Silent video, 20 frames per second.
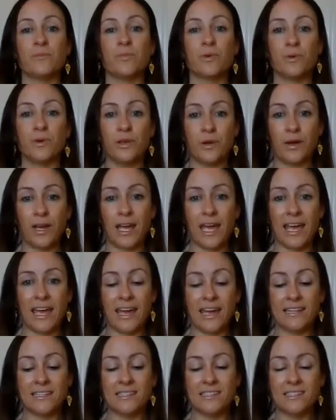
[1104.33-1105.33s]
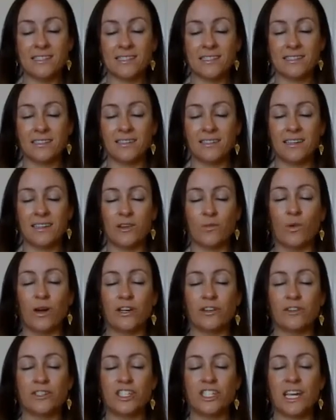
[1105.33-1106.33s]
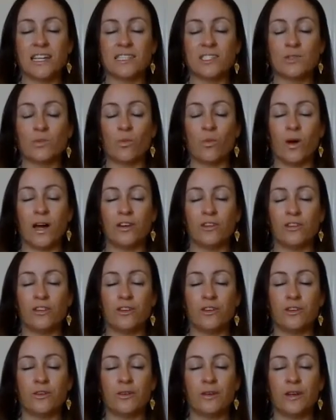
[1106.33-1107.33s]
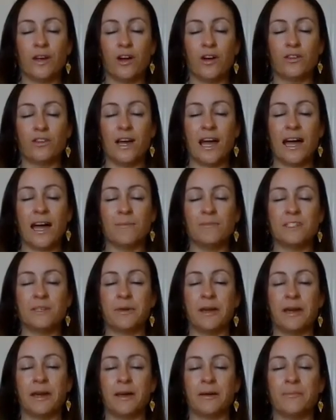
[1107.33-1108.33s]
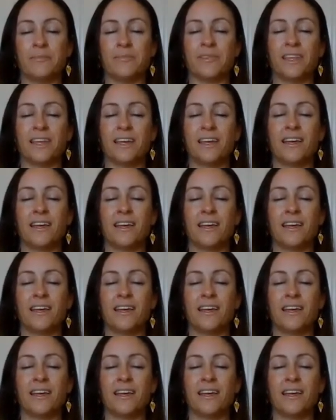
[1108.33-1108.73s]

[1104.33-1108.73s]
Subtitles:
put your hands, one on chest, one on your abdomen,